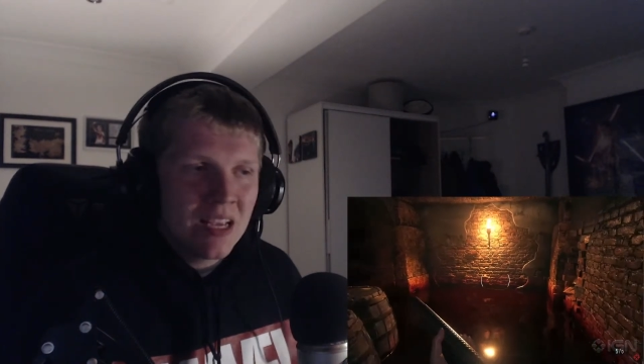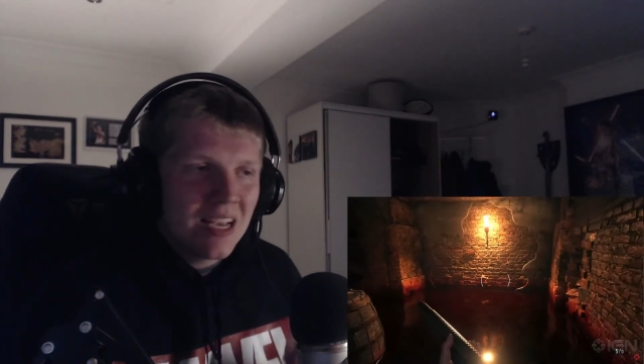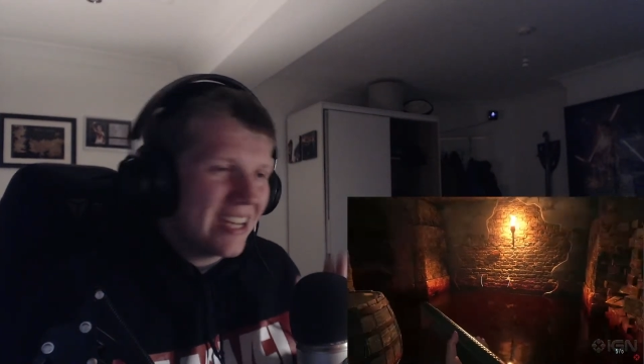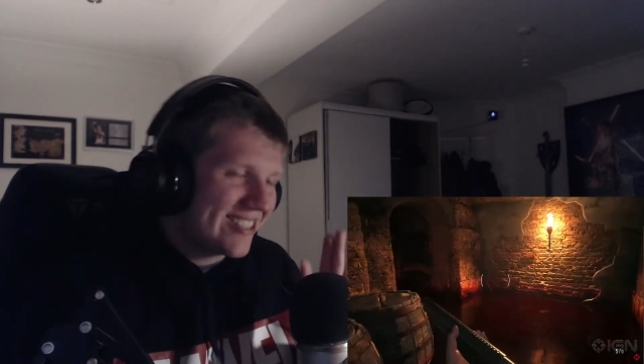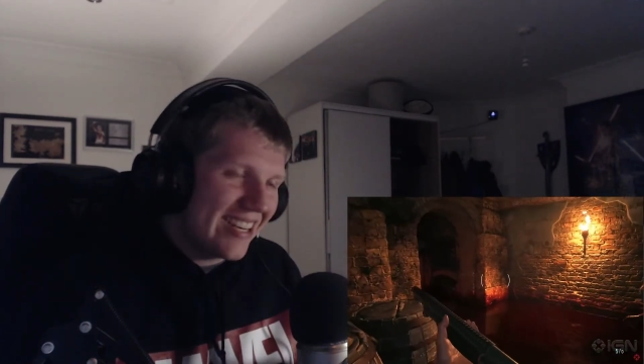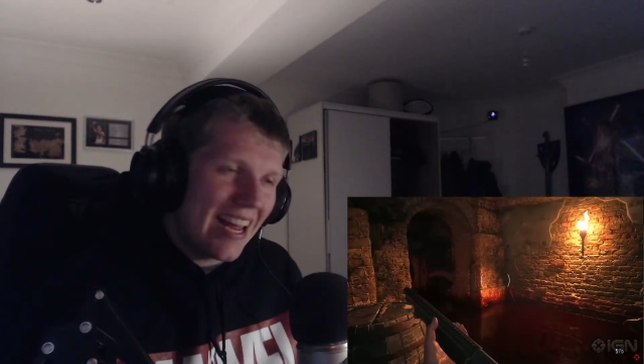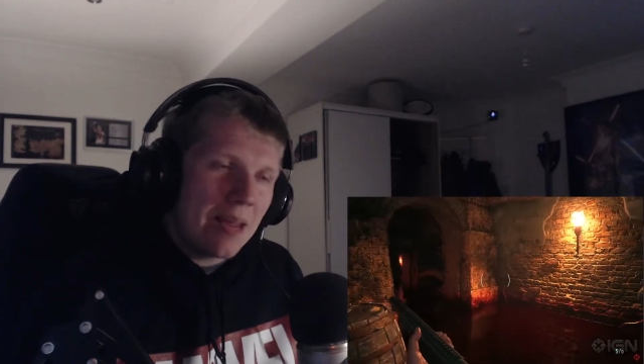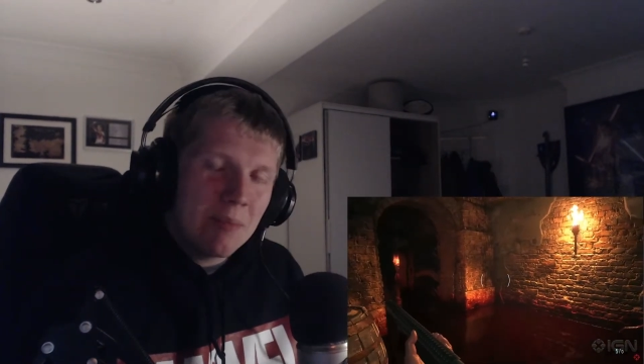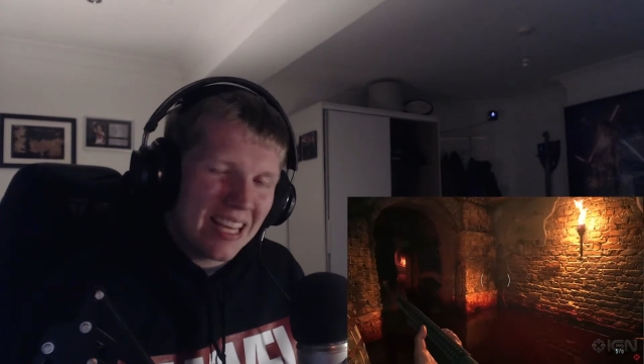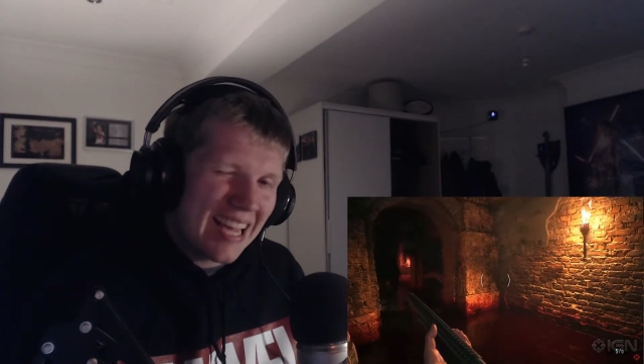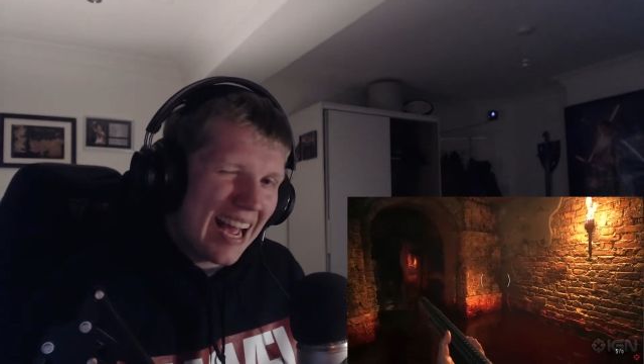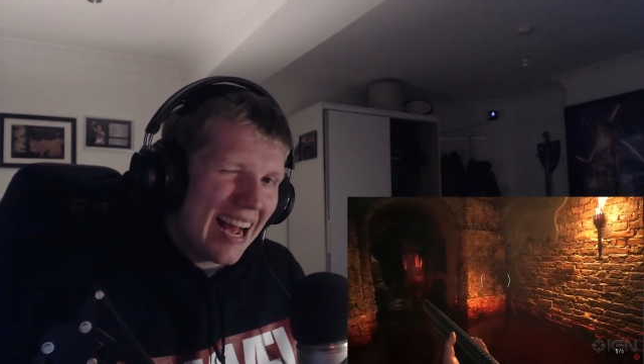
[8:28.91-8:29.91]
It's the name of
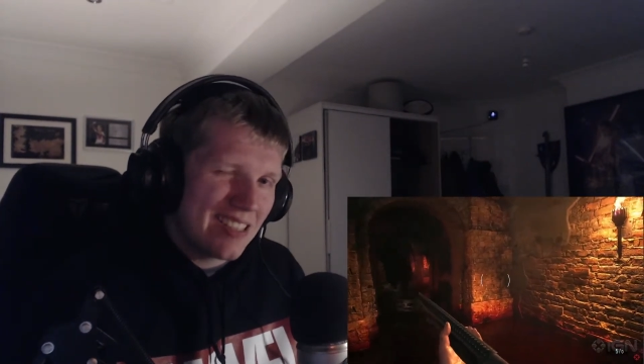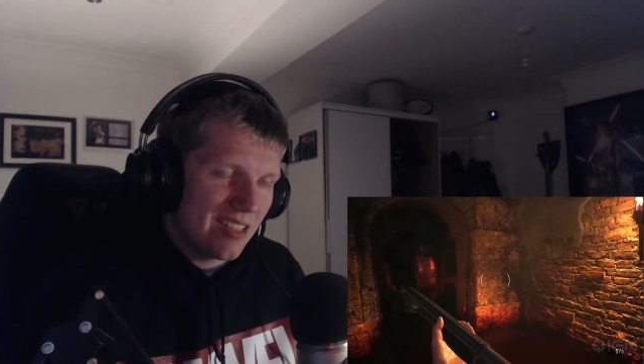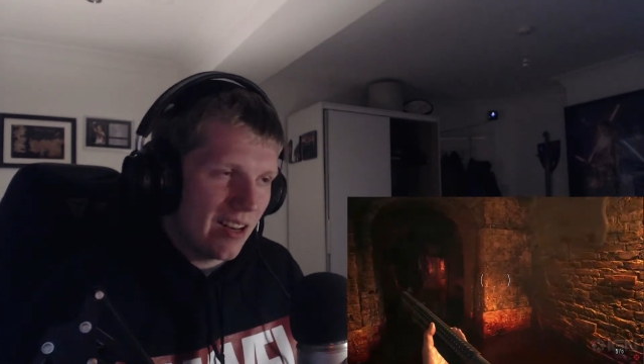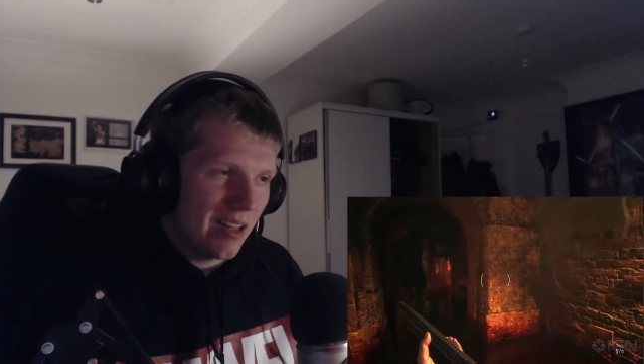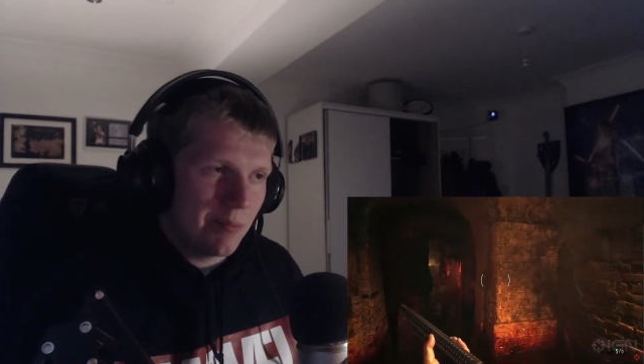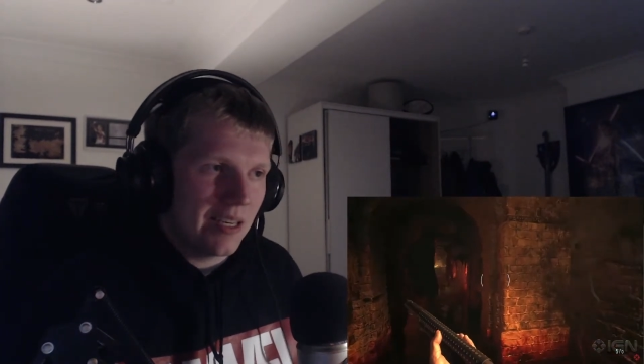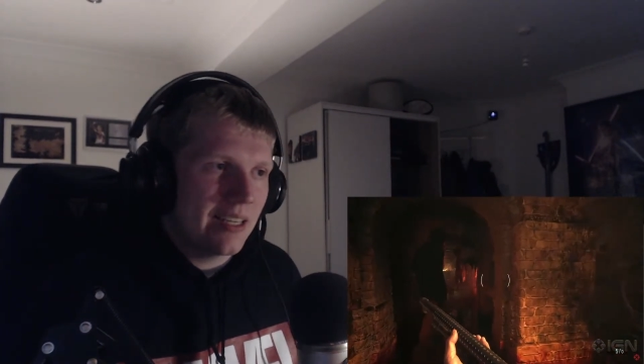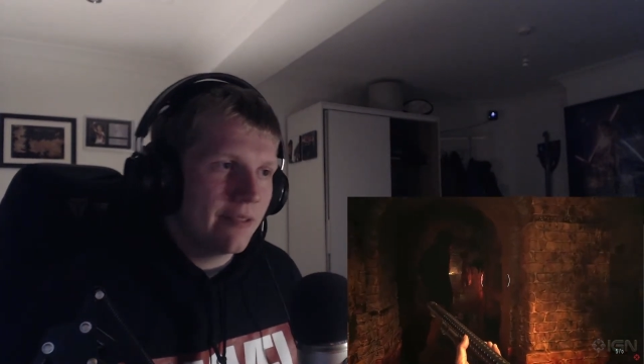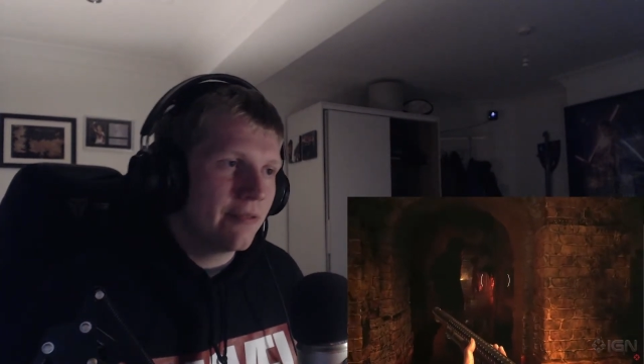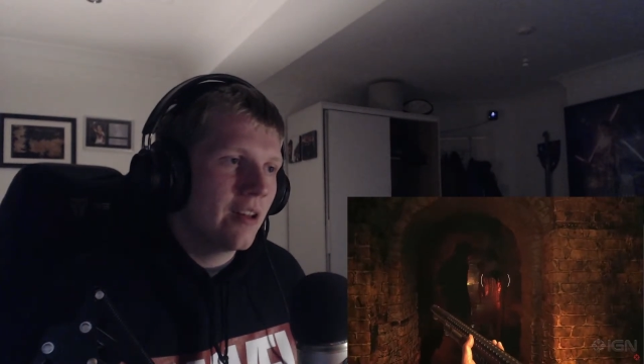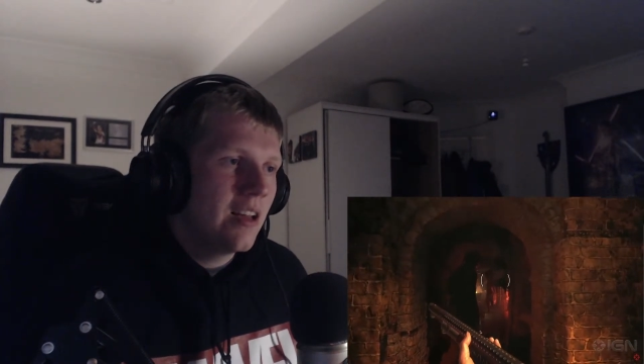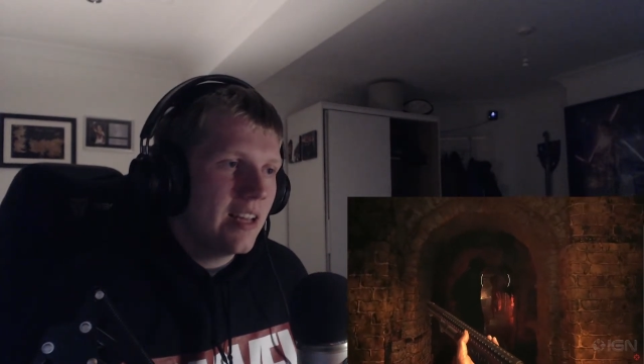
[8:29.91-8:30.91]
the castle, I
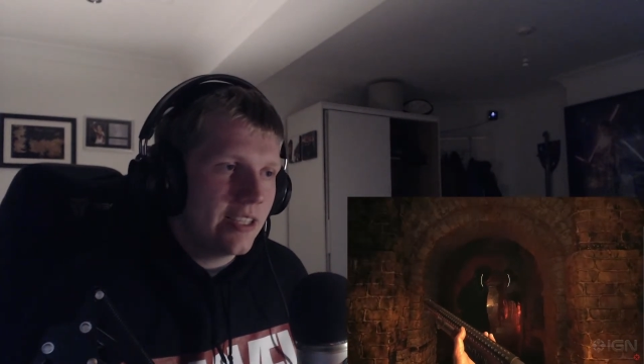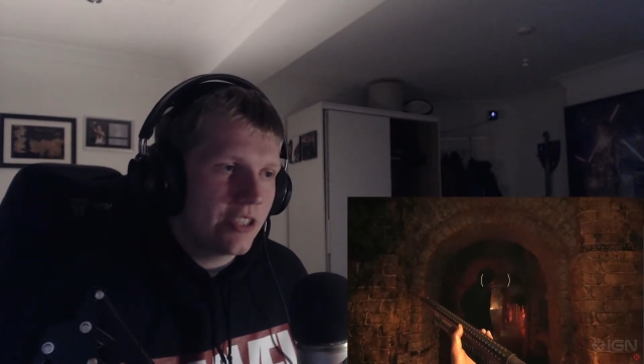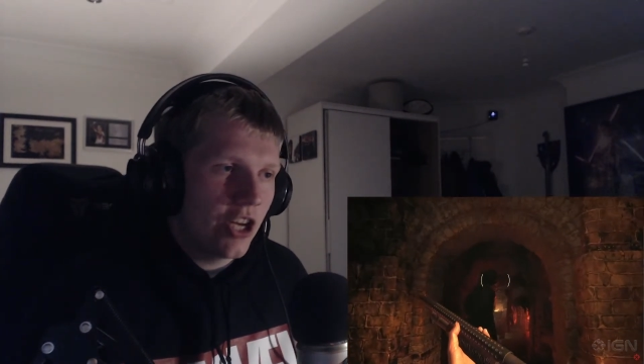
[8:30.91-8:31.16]
believe, is